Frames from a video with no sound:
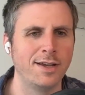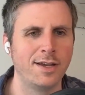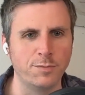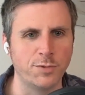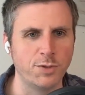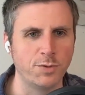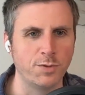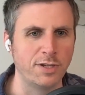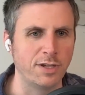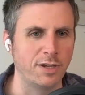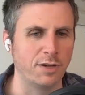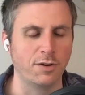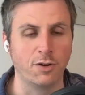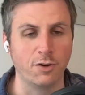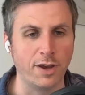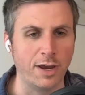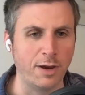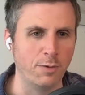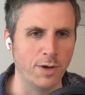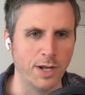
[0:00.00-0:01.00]
So we said,
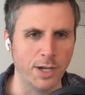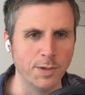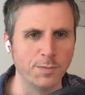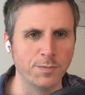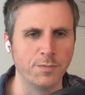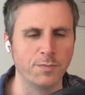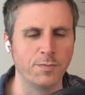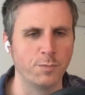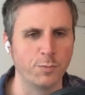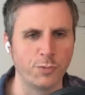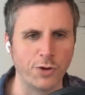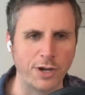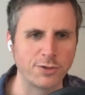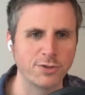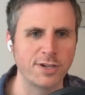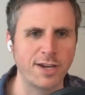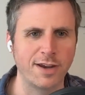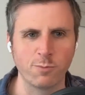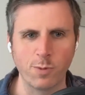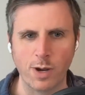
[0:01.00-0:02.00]
okay, well, browsers
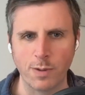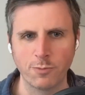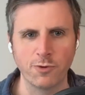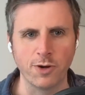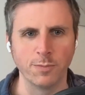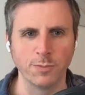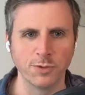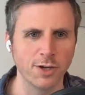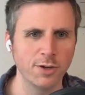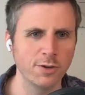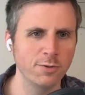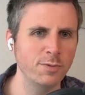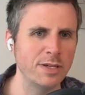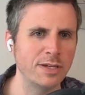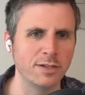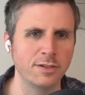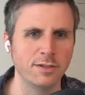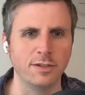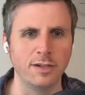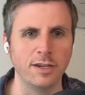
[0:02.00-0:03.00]
have web crypto. We
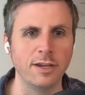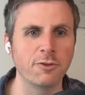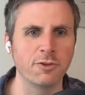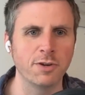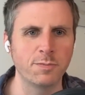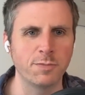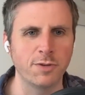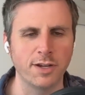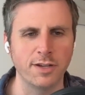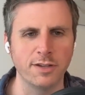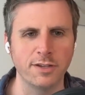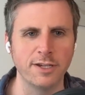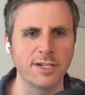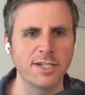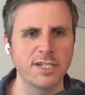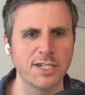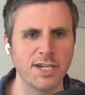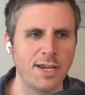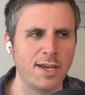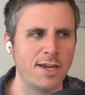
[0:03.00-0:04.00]
can encrypt all this.